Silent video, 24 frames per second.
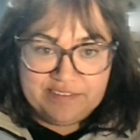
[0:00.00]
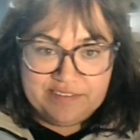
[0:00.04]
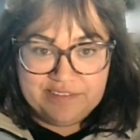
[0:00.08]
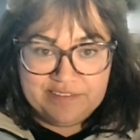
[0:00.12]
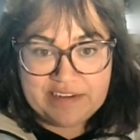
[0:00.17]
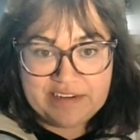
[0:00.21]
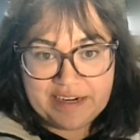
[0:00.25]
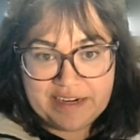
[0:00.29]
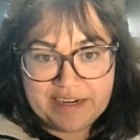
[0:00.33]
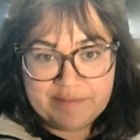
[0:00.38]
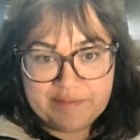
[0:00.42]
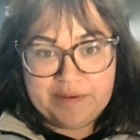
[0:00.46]

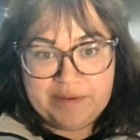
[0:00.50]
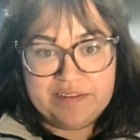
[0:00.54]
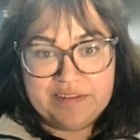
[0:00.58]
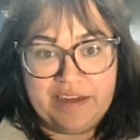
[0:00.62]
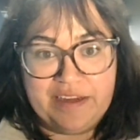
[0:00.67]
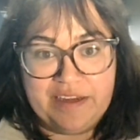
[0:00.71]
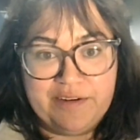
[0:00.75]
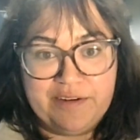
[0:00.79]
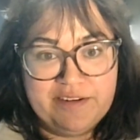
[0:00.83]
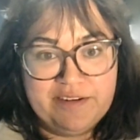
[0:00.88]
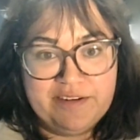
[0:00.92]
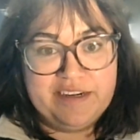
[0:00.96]
read about
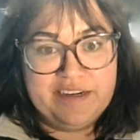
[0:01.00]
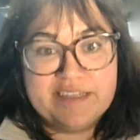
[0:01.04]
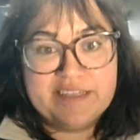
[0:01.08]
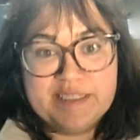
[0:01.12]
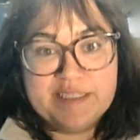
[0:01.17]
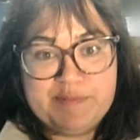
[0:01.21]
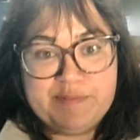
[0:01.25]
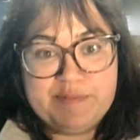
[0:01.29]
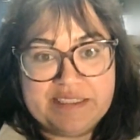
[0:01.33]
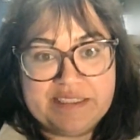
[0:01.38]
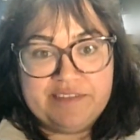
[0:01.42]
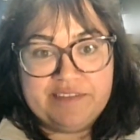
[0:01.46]
lungwort
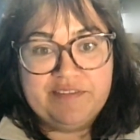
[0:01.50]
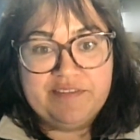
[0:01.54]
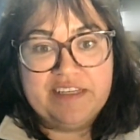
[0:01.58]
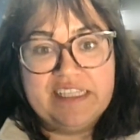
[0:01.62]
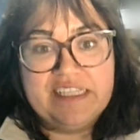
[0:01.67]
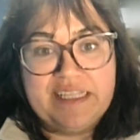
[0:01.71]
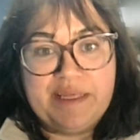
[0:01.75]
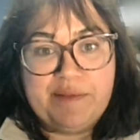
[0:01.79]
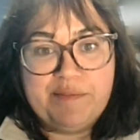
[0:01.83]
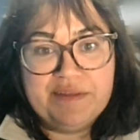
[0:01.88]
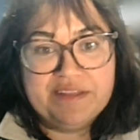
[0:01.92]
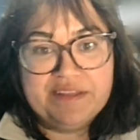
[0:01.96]
specifically,